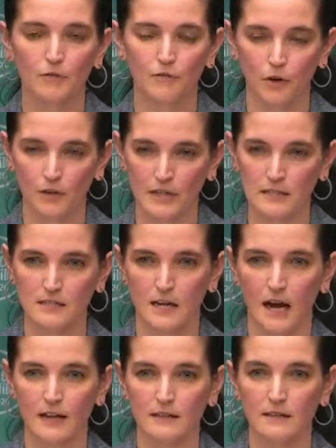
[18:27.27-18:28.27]
focused
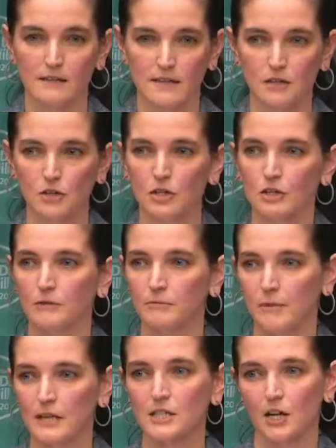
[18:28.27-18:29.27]
on single
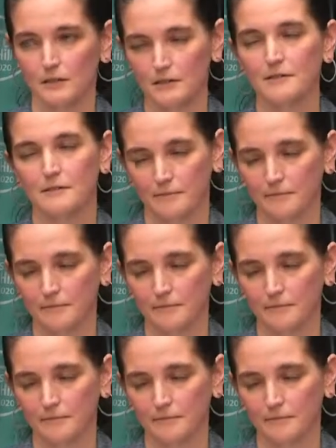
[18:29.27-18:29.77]
adults.